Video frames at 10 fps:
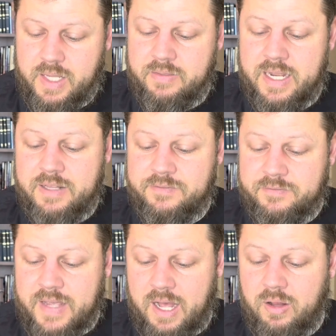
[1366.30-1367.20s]
Then he
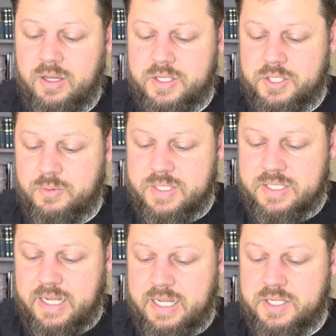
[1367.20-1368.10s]
fell to his
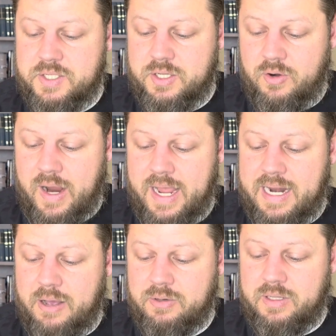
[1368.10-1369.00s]
knees and cried
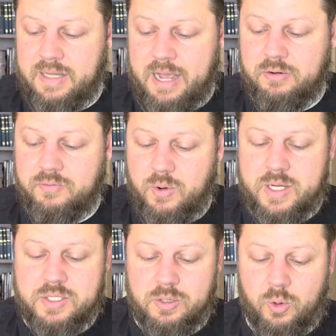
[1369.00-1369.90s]
out in a loud
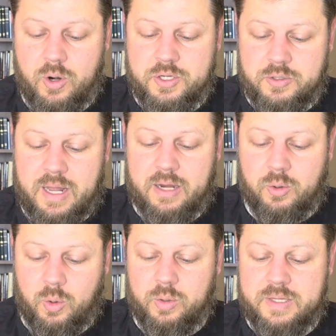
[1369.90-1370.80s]
voice, Lord, do not
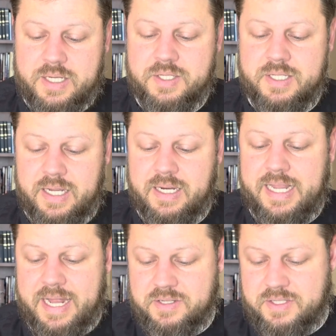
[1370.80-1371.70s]
hold this sin
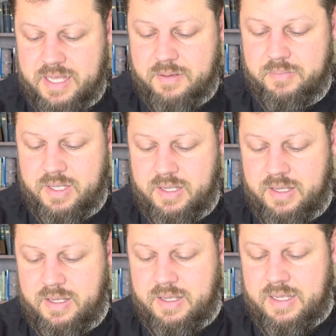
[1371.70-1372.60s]
against them.
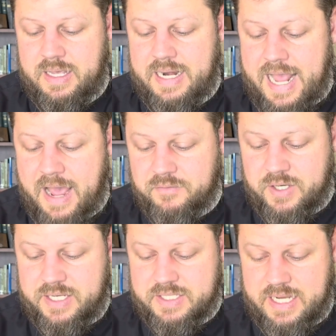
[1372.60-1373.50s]
After
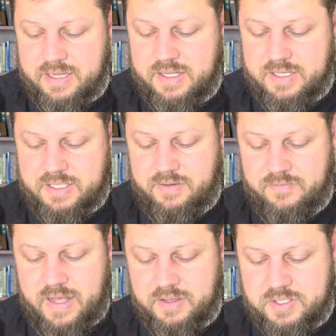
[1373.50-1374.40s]
he said this, he
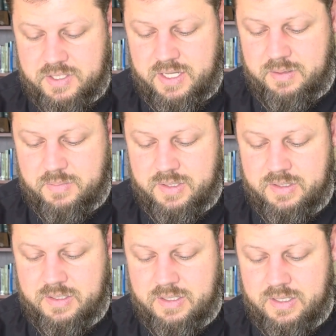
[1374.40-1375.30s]
fell asleep.
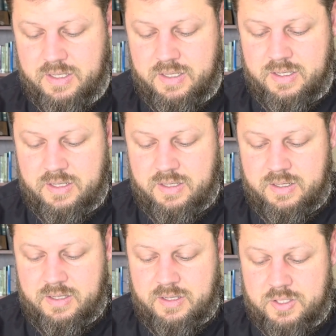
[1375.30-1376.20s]

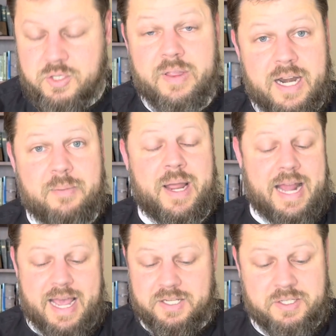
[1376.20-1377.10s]
So then I might
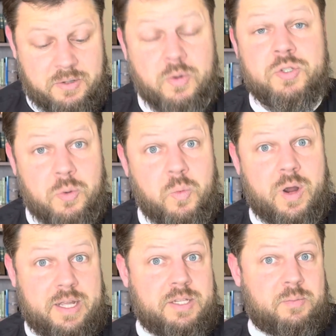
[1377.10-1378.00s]
ask, so
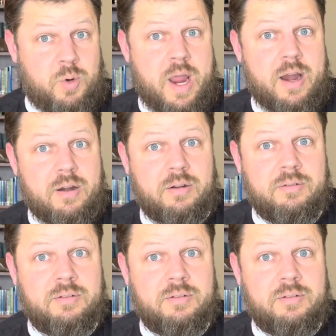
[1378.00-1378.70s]
what is prayer?